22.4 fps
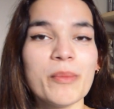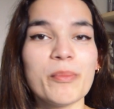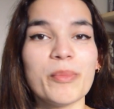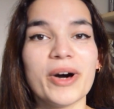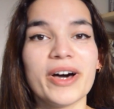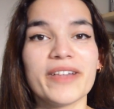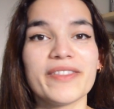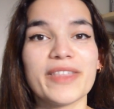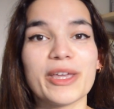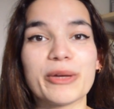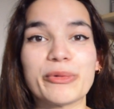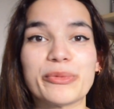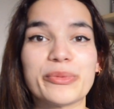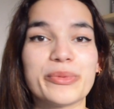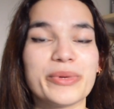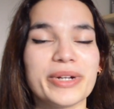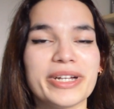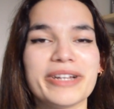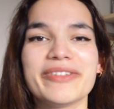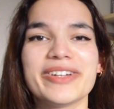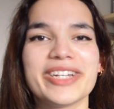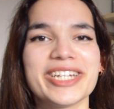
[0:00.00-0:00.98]
but they
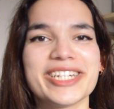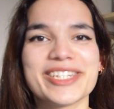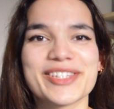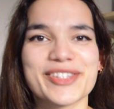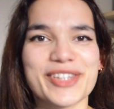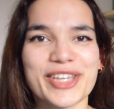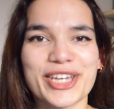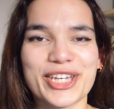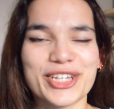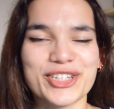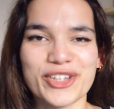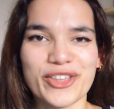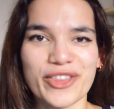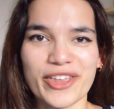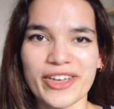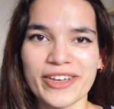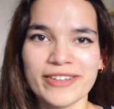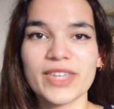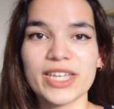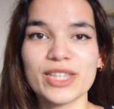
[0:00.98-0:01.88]
really, really dislike each other.